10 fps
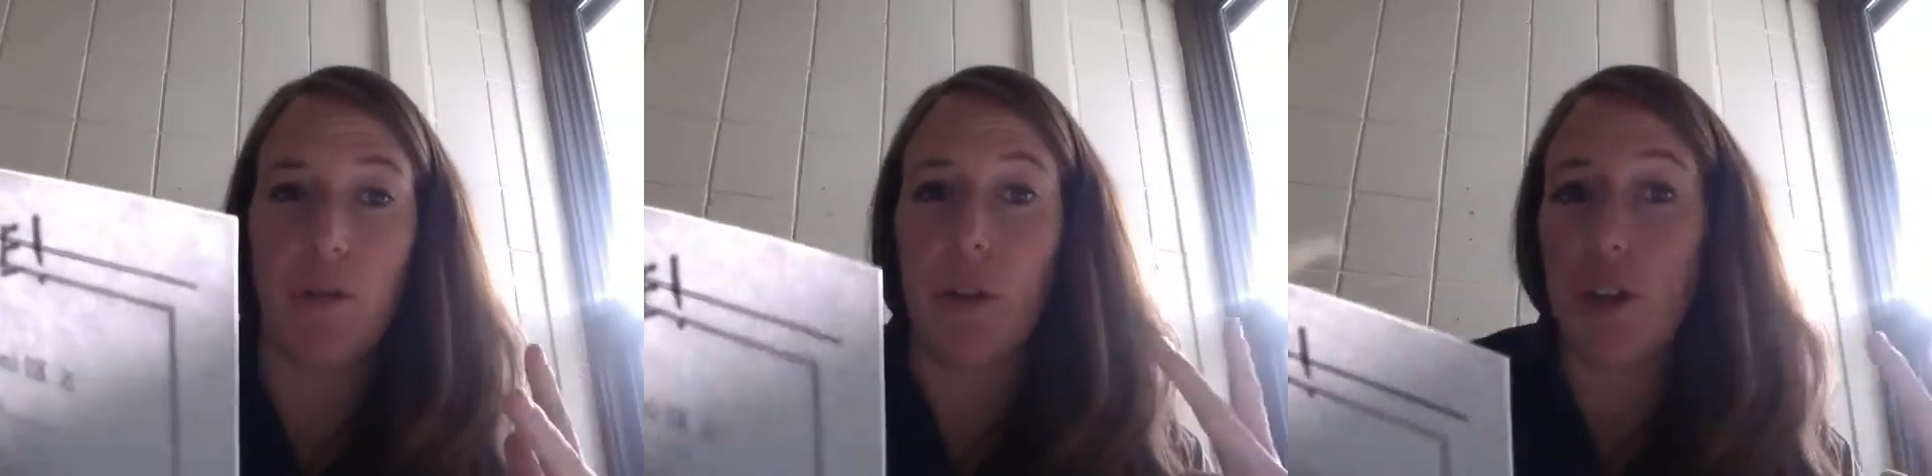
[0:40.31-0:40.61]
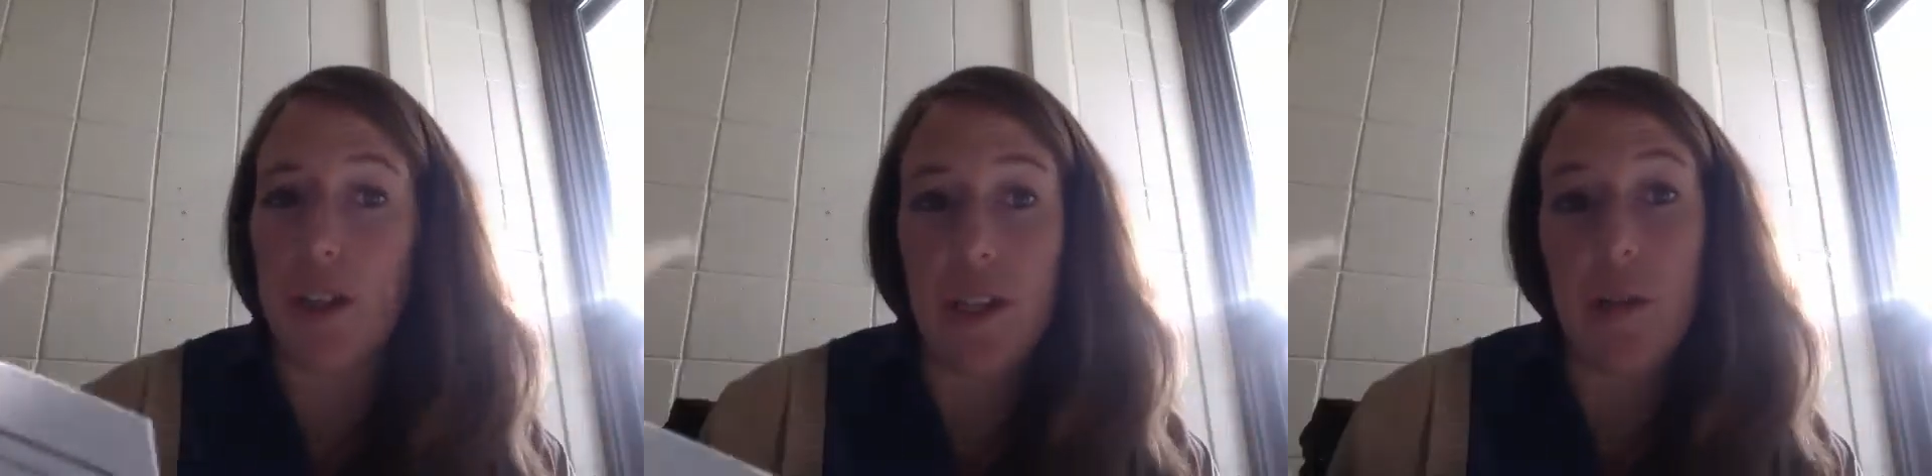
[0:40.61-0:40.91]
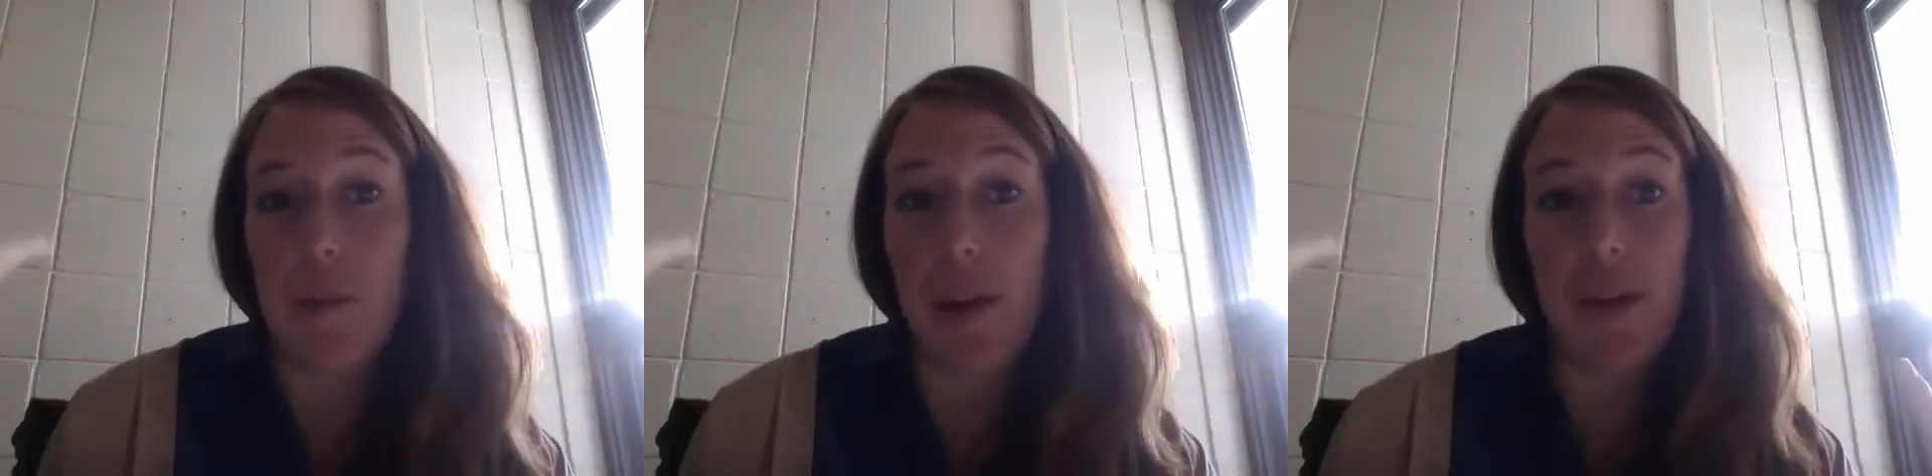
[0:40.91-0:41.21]
learned
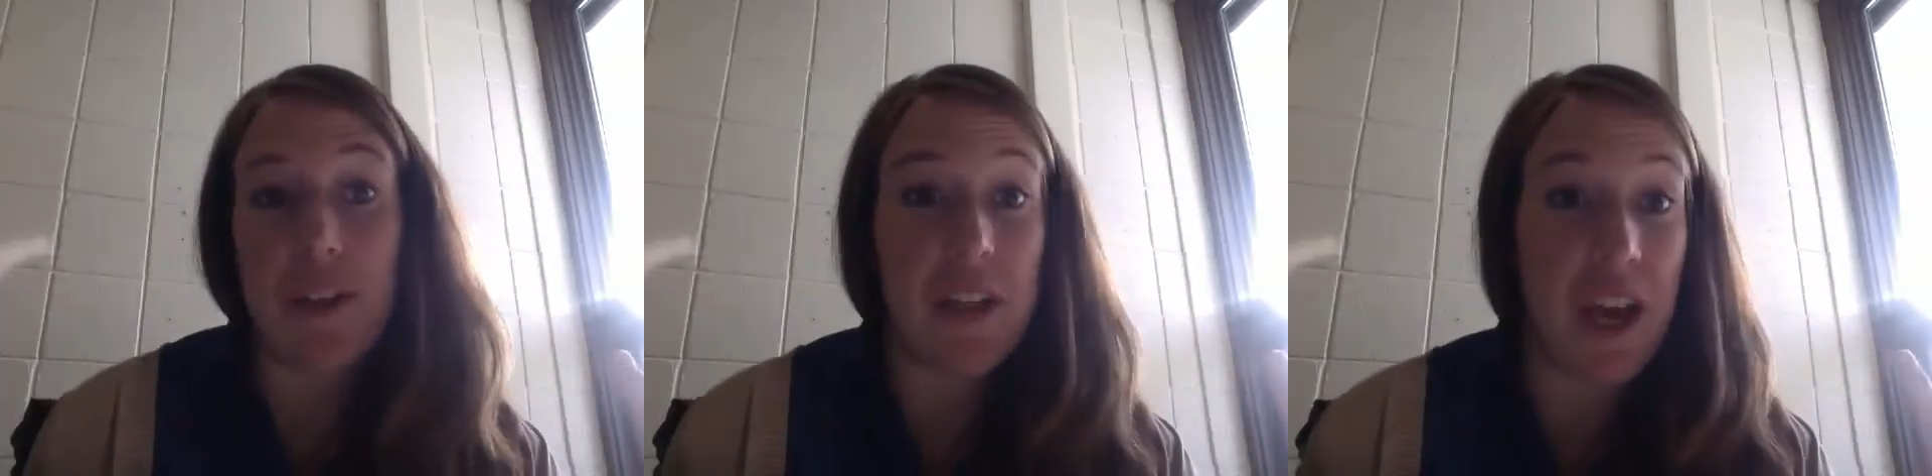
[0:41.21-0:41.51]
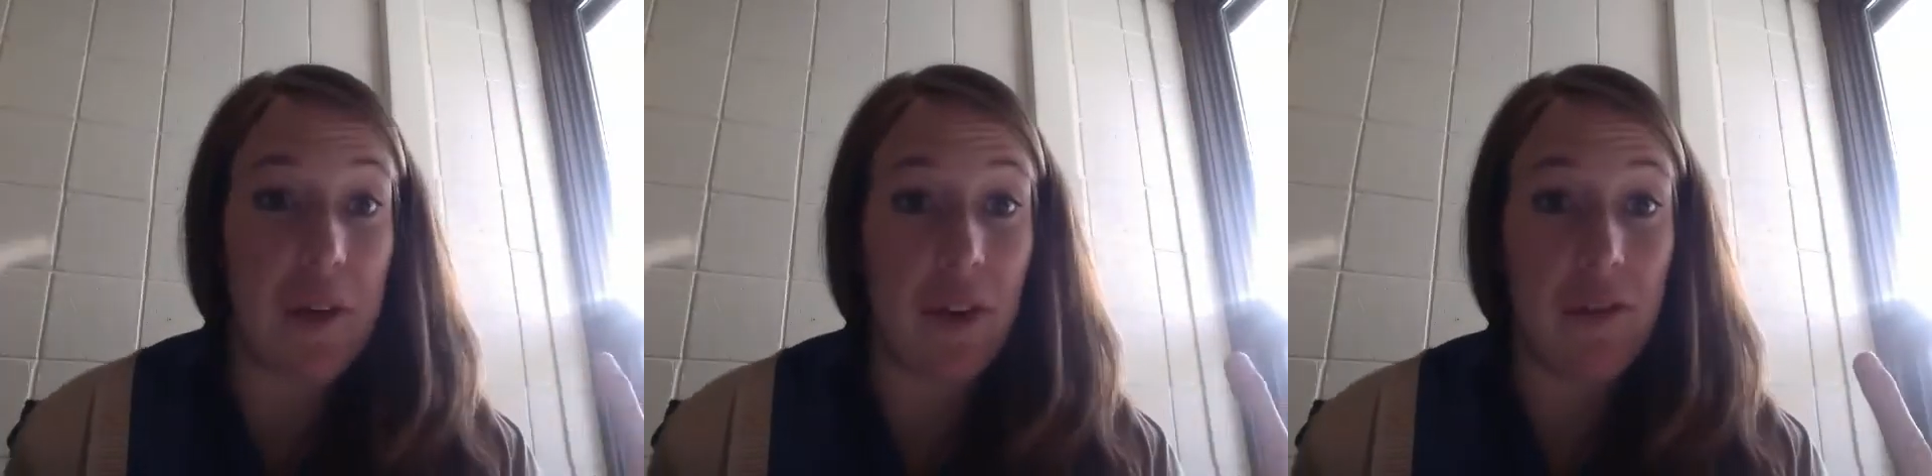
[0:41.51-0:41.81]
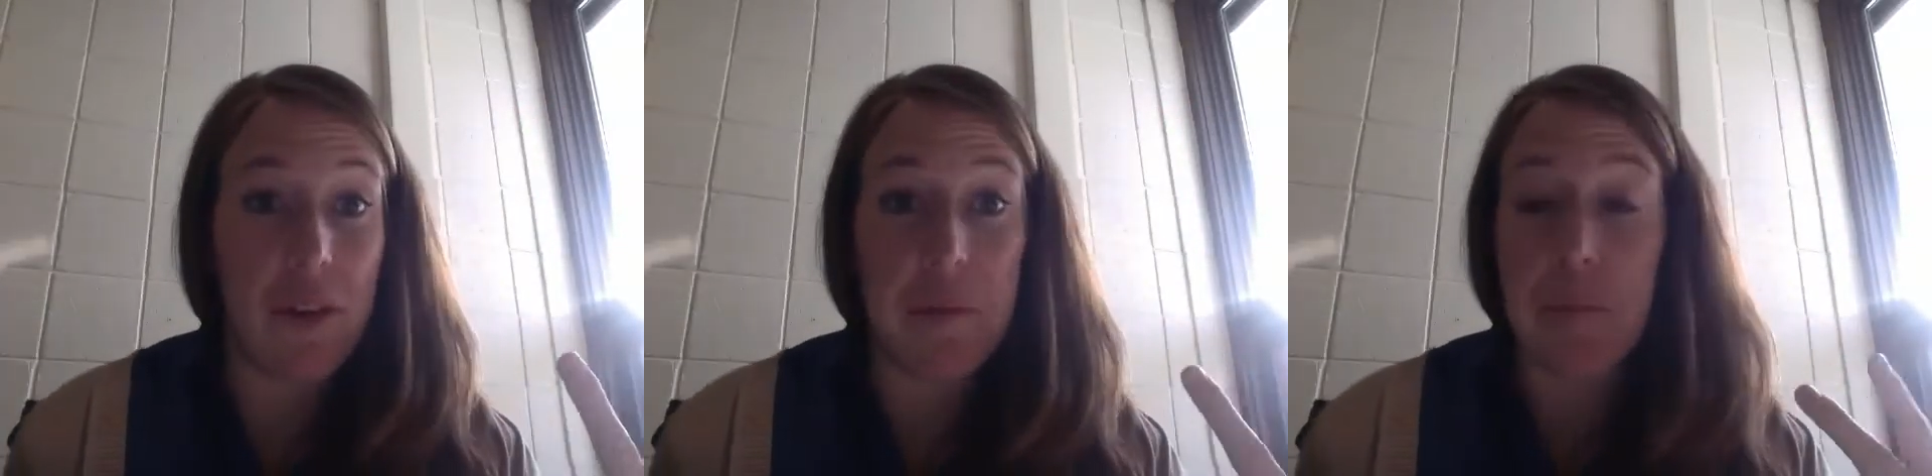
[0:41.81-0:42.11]
it maybe today
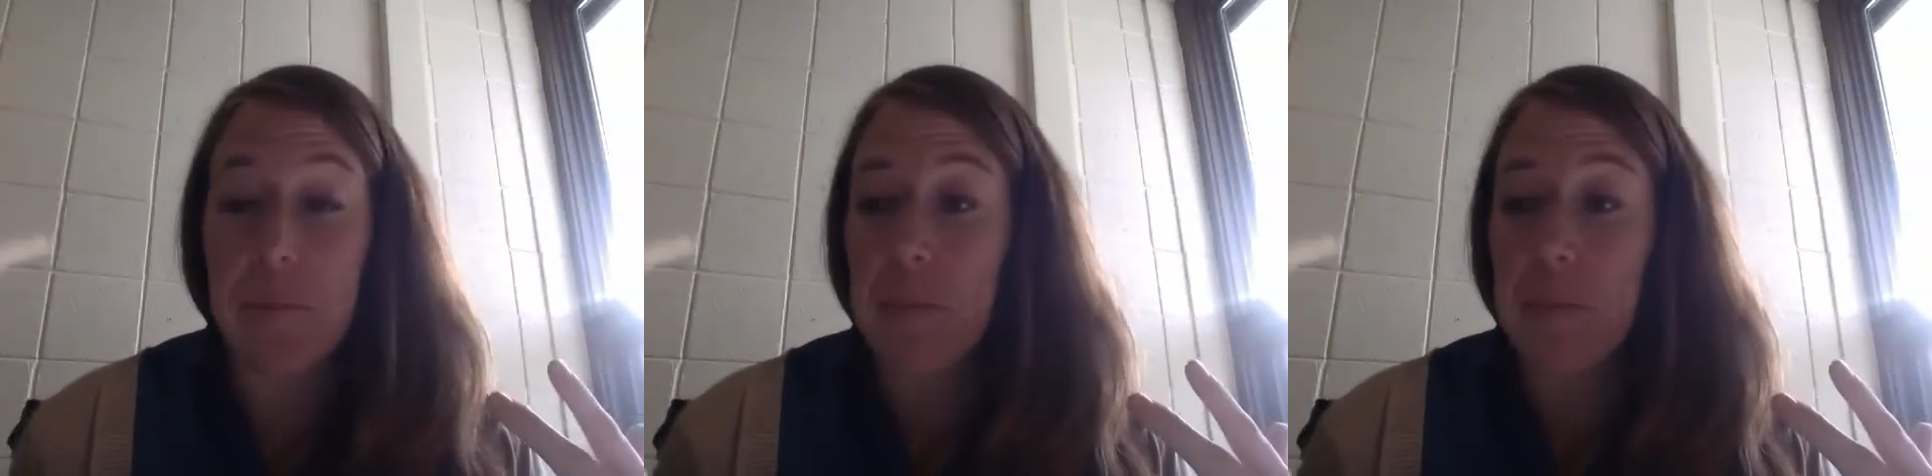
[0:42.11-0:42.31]
even.